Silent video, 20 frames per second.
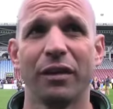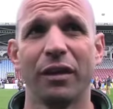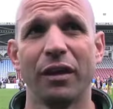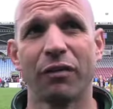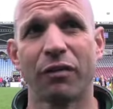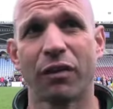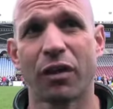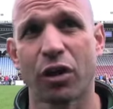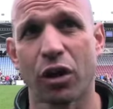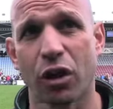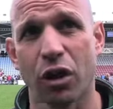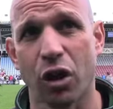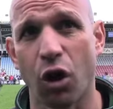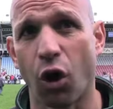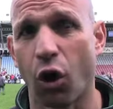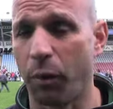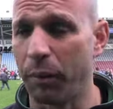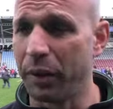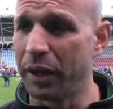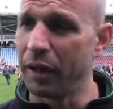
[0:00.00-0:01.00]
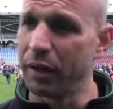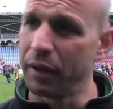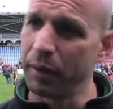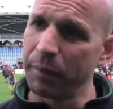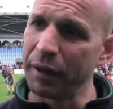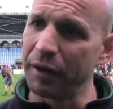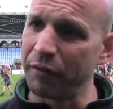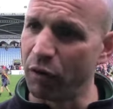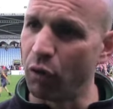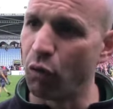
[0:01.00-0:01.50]
You've caught me in a
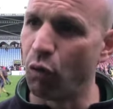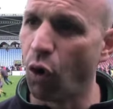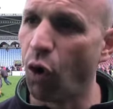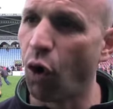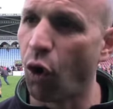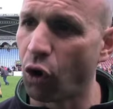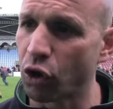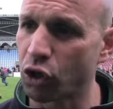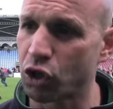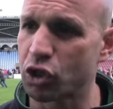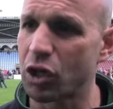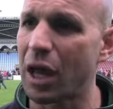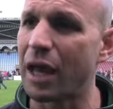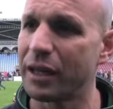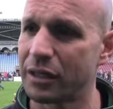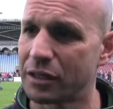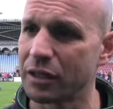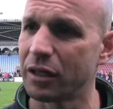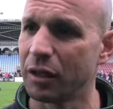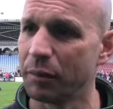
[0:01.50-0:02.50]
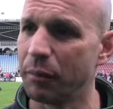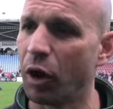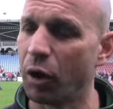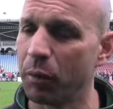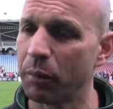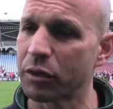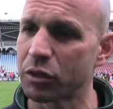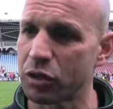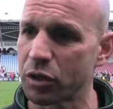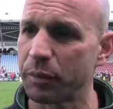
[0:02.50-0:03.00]
bit of a raw state at the
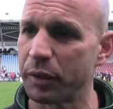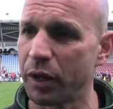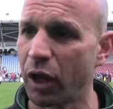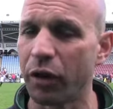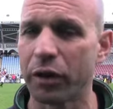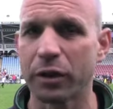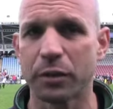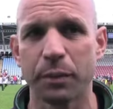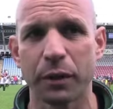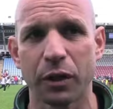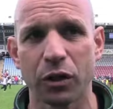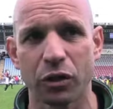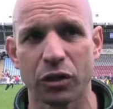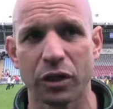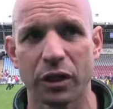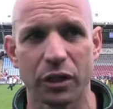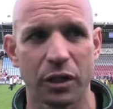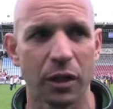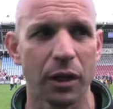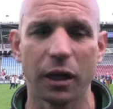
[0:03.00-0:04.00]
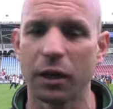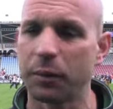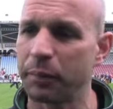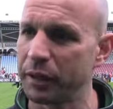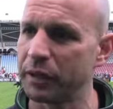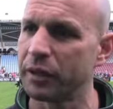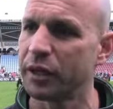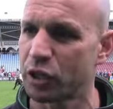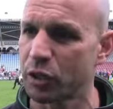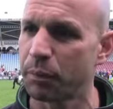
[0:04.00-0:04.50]
moment, to be honest, because it's a little
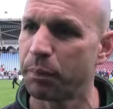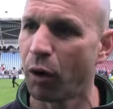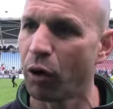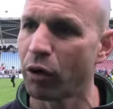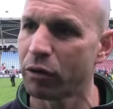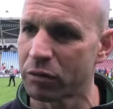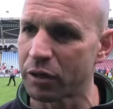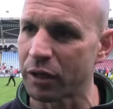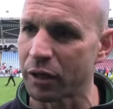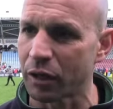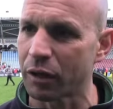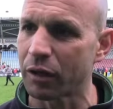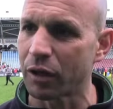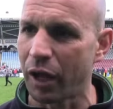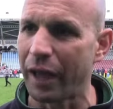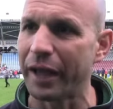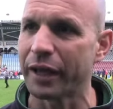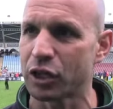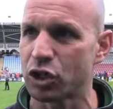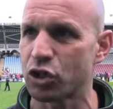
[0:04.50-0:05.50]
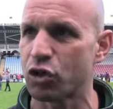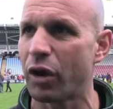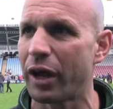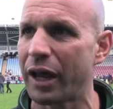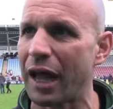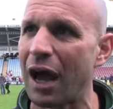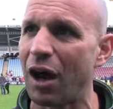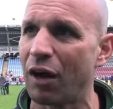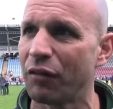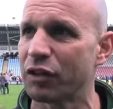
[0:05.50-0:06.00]
bit disappointing going
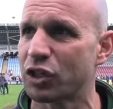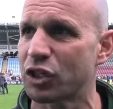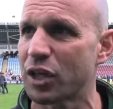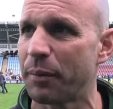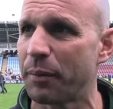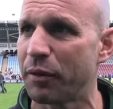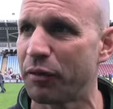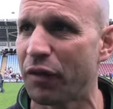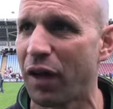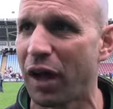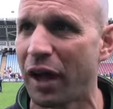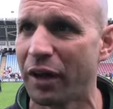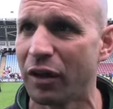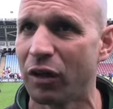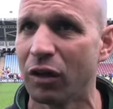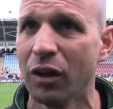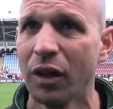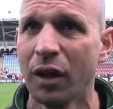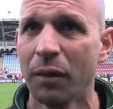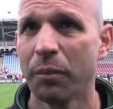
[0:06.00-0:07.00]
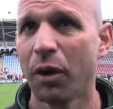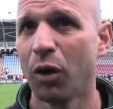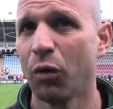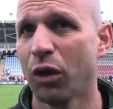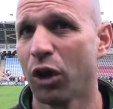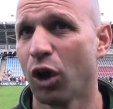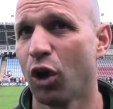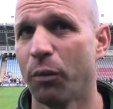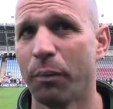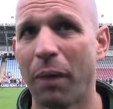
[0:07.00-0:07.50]
straight out of the semi-final. But
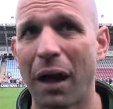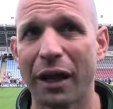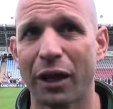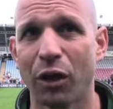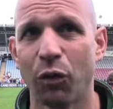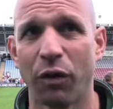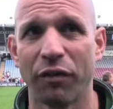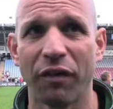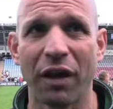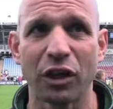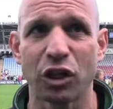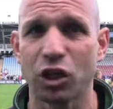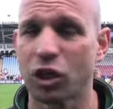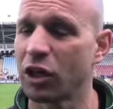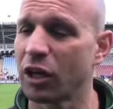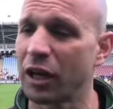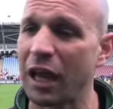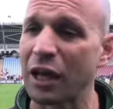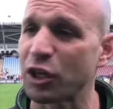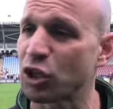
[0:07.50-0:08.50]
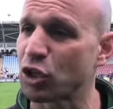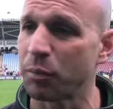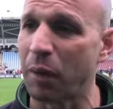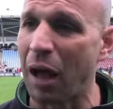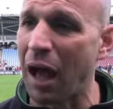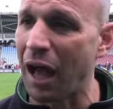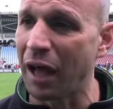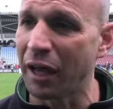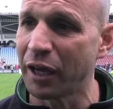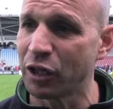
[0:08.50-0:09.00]
we'll look back, and we've certainly had some
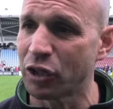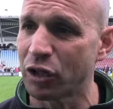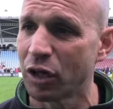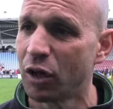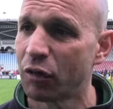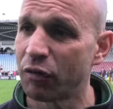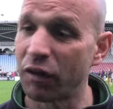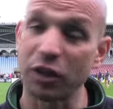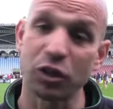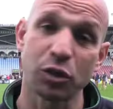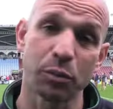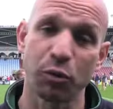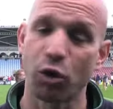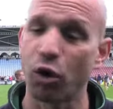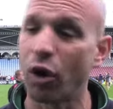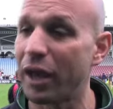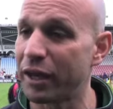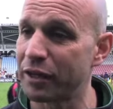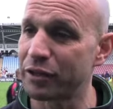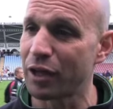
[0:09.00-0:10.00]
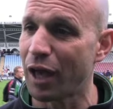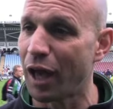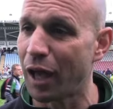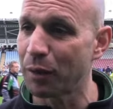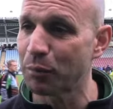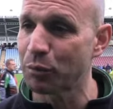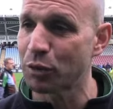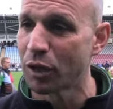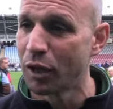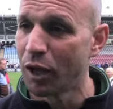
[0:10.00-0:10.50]
highs, we've had some great
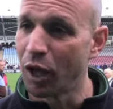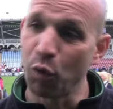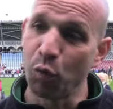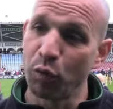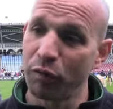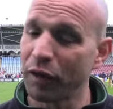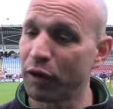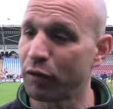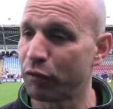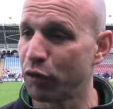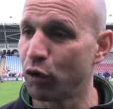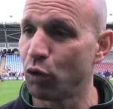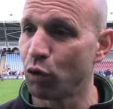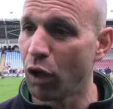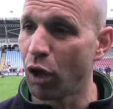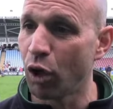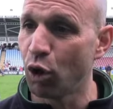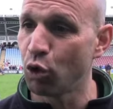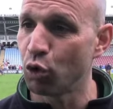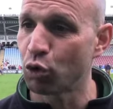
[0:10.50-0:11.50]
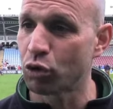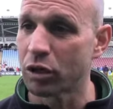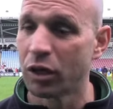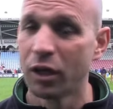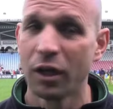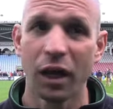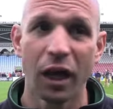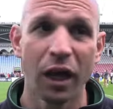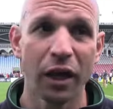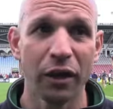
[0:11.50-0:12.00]
times, and we've had a few lows,
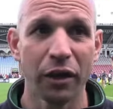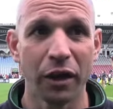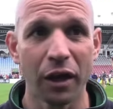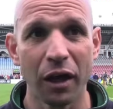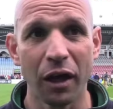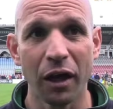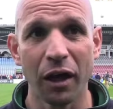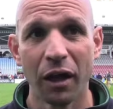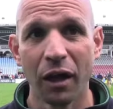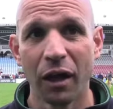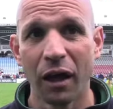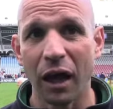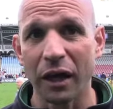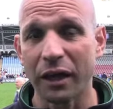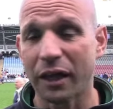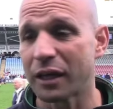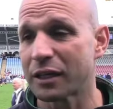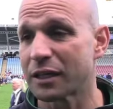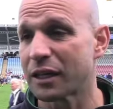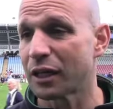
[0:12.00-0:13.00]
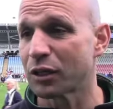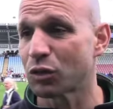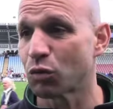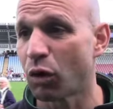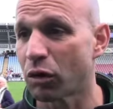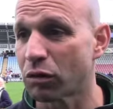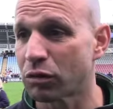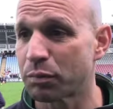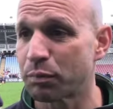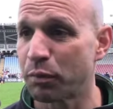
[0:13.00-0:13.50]
and I guess that's
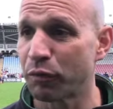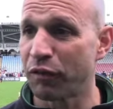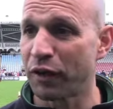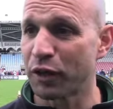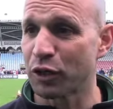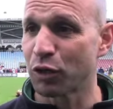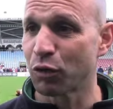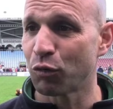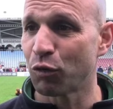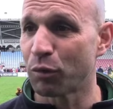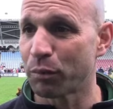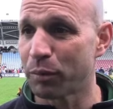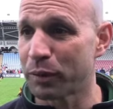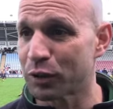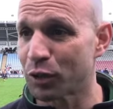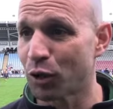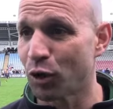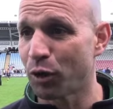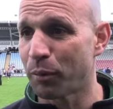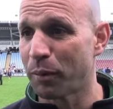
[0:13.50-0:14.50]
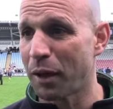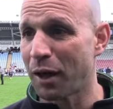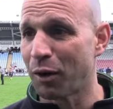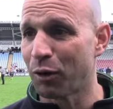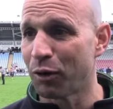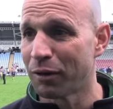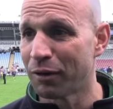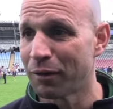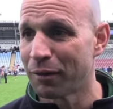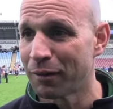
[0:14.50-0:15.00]
what professional rugby is all
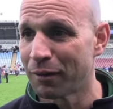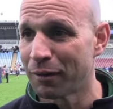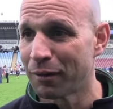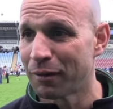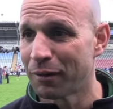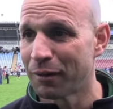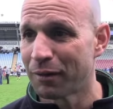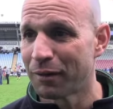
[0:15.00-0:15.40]
about.